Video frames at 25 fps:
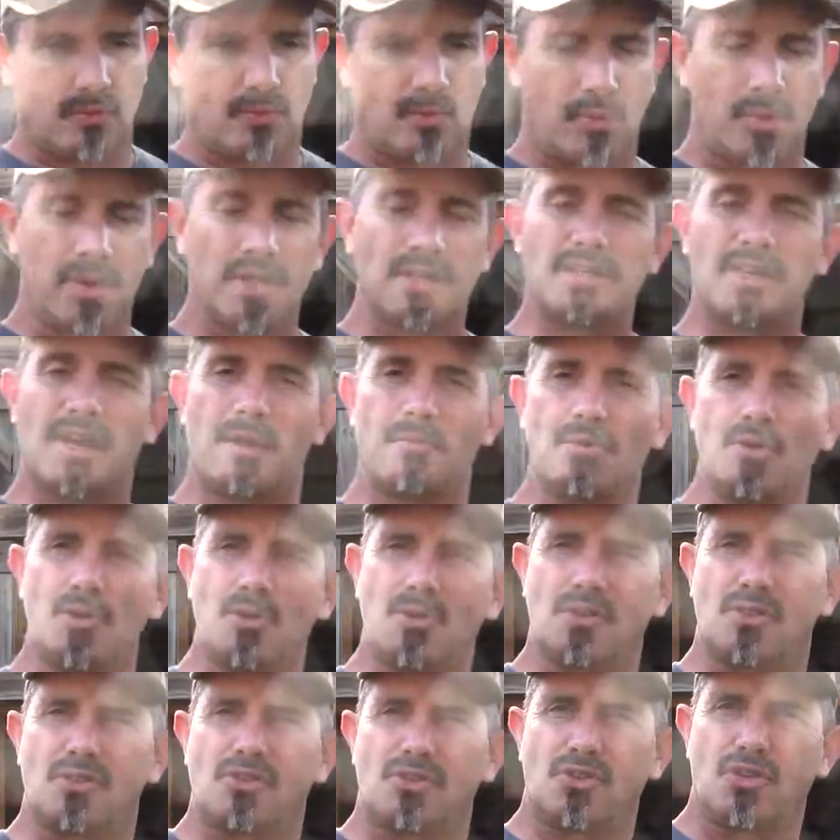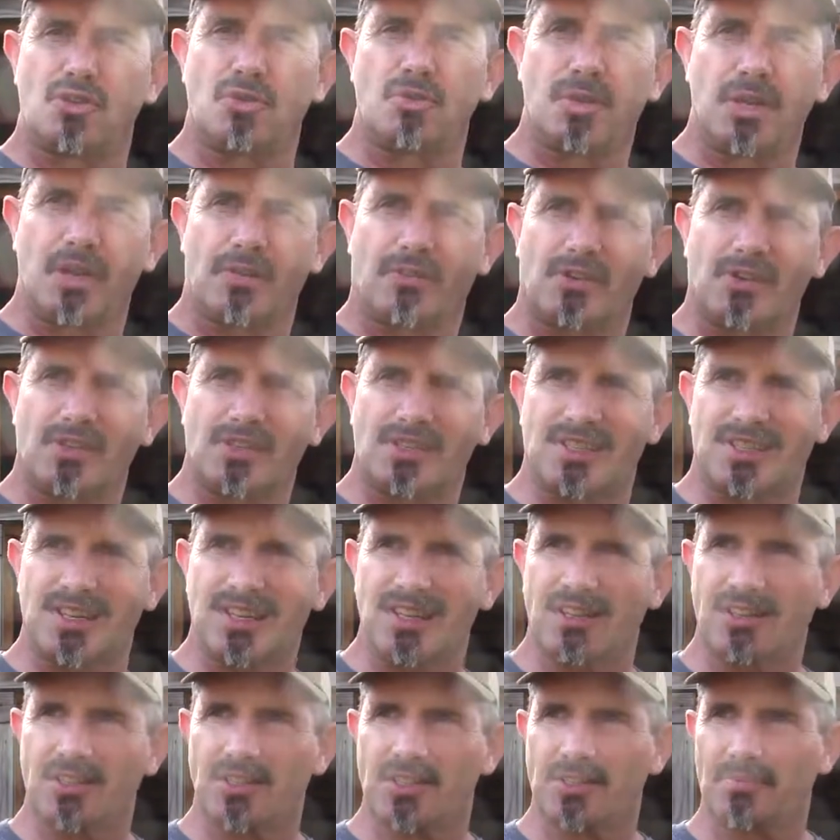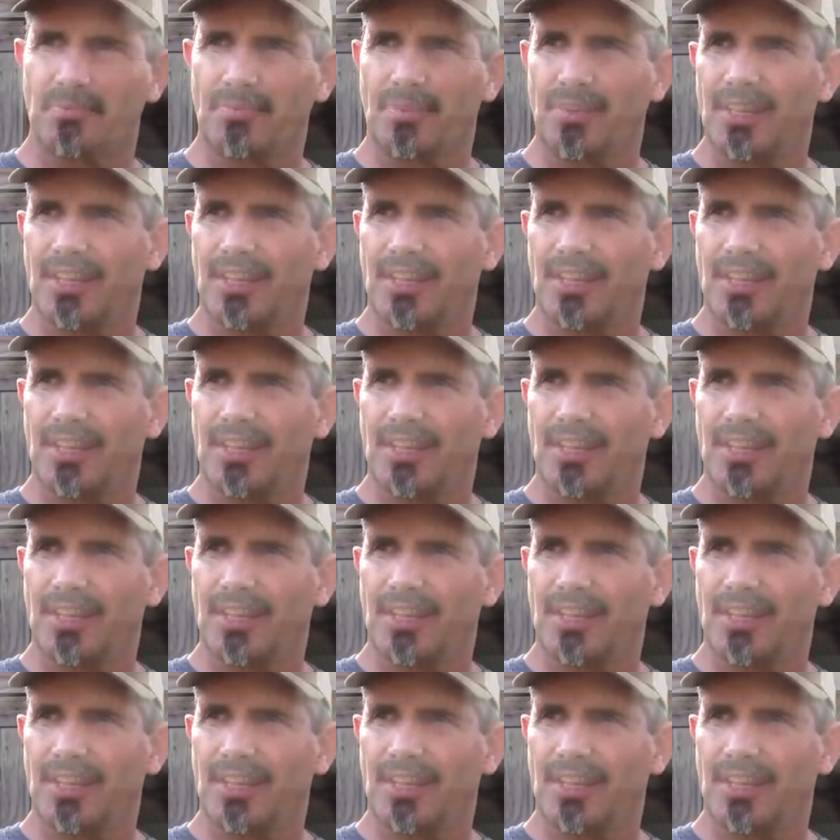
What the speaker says: reason I'm using 2 different scents